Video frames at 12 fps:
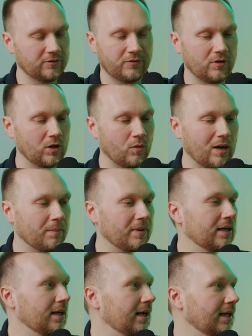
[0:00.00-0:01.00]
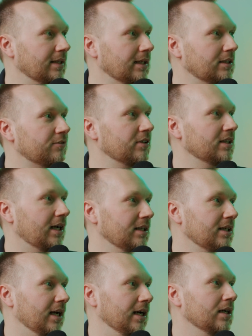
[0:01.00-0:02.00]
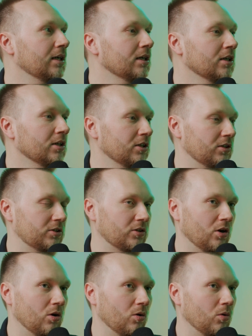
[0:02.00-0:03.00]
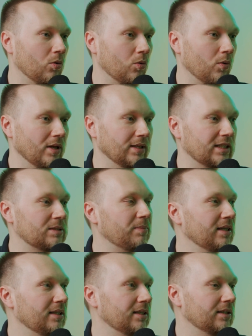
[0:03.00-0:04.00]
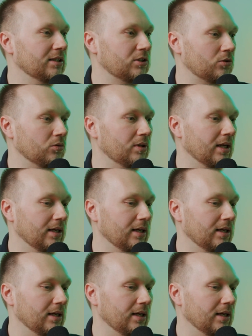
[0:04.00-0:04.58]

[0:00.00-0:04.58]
follow up a different idea. So when explaining this to